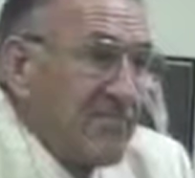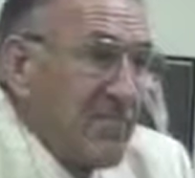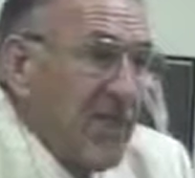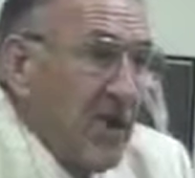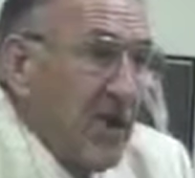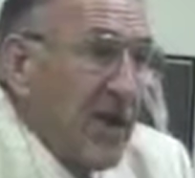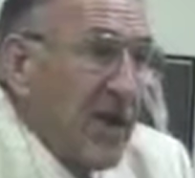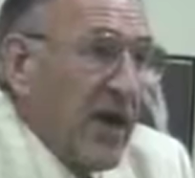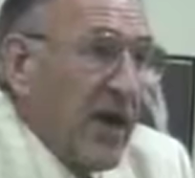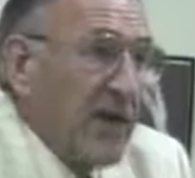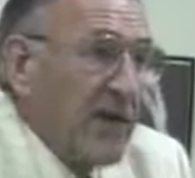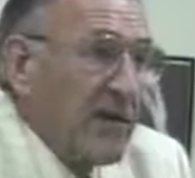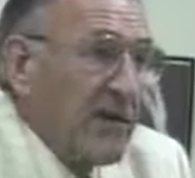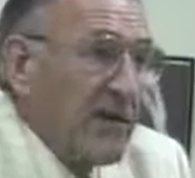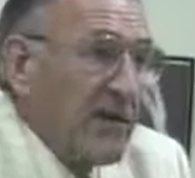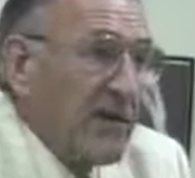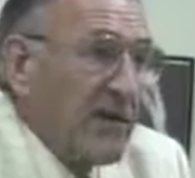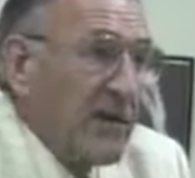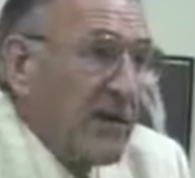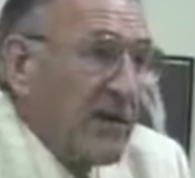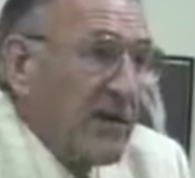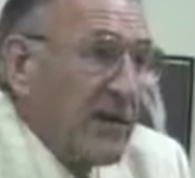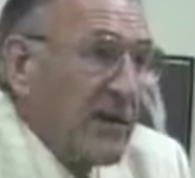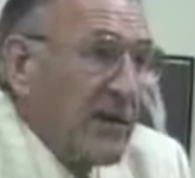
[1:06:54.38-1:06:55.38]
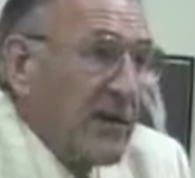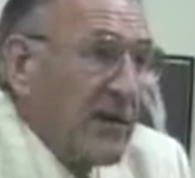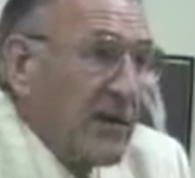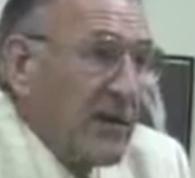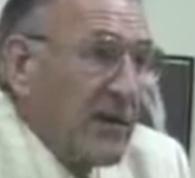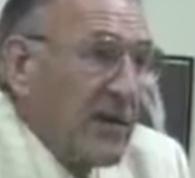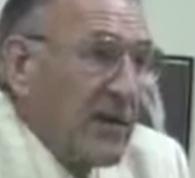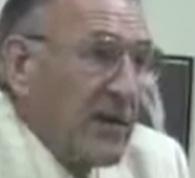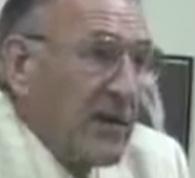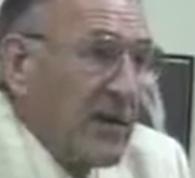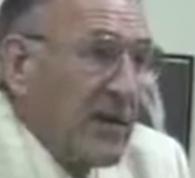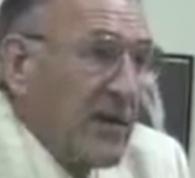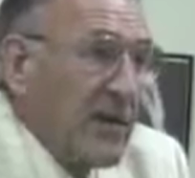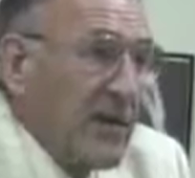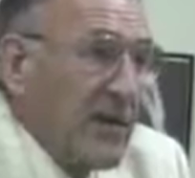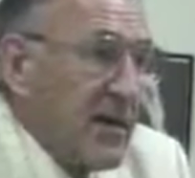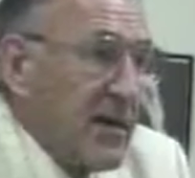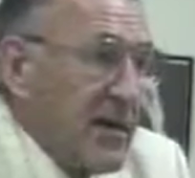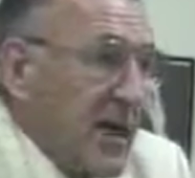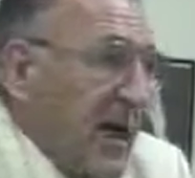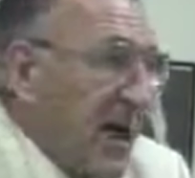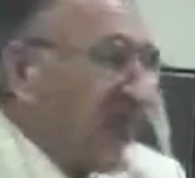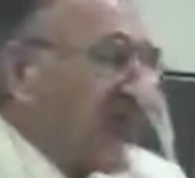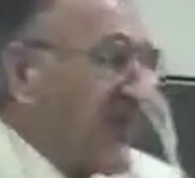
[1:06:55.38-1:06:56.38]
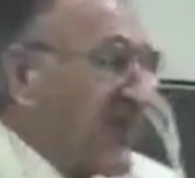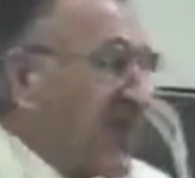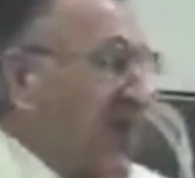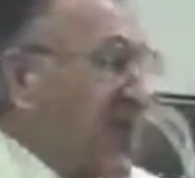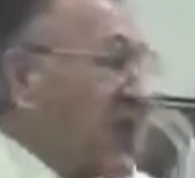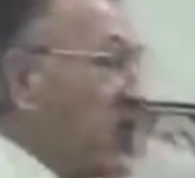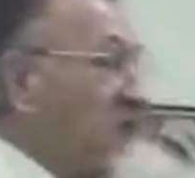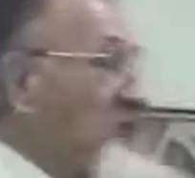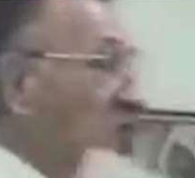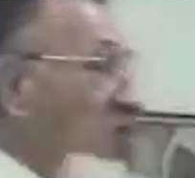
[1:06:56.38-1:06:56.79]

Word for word: Oh, yeah. Everything you